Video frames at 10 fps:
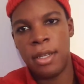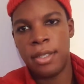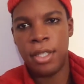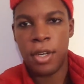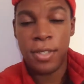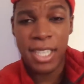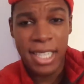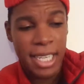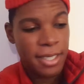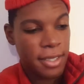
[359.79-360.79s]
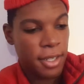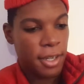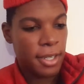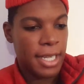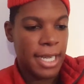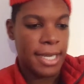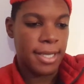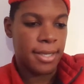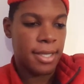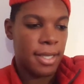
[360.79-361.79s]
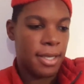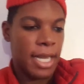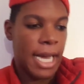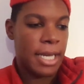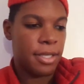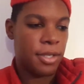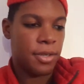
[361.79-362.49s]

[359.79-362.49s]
So the next song is Last